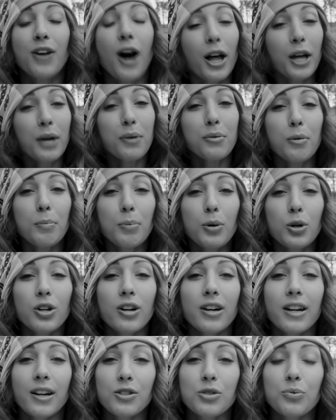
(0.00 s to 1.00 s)
The Hollywood Reporter
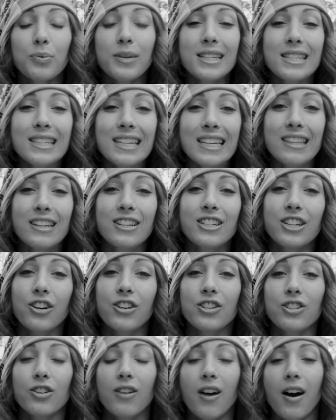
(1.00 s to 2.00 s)
Reporter announced recently that
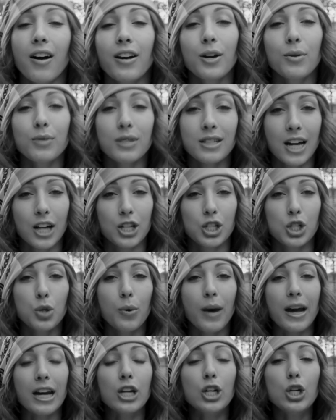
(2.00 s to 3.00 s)
Derek DelGaudio is attached
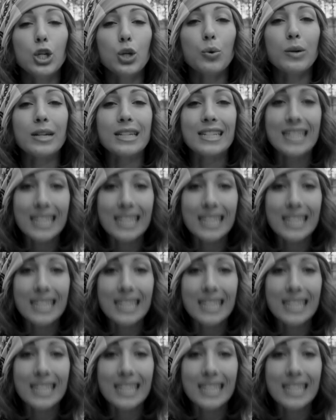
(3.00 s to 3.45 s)
to a new